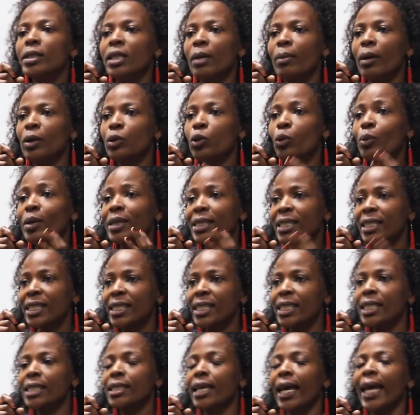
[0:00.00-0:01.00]

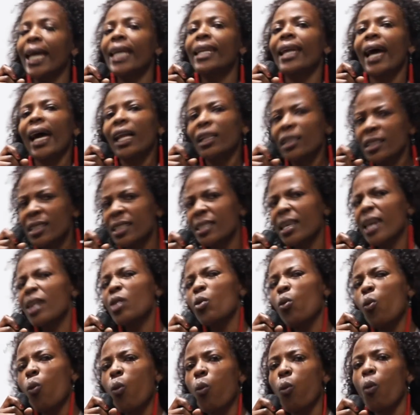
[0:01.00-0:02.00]
and I'll
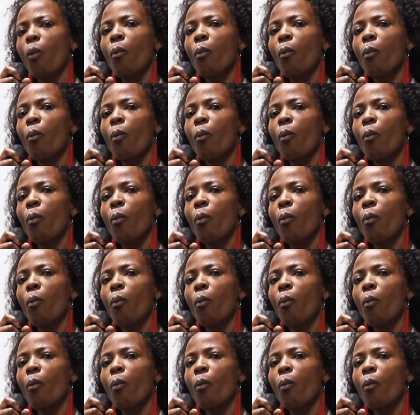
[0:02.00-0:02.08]
say